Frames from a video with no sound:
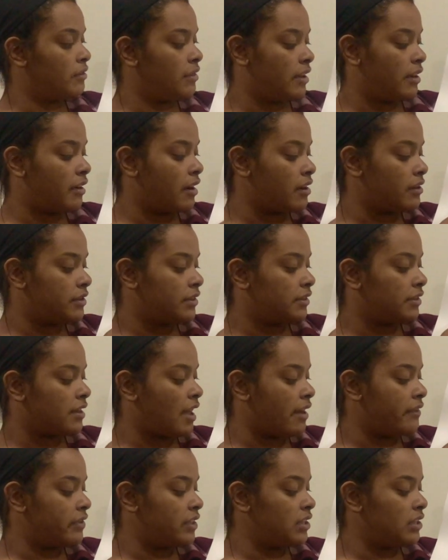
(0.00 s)
There are
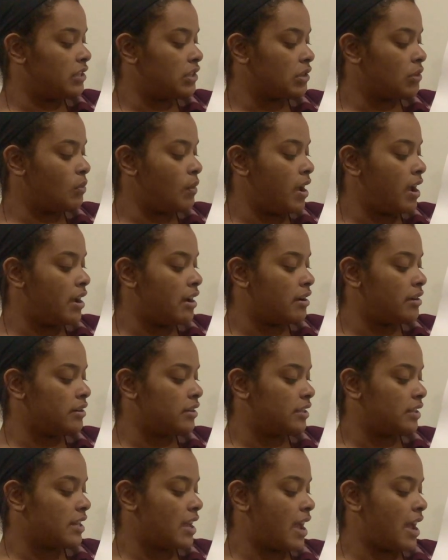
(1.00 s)
7 squares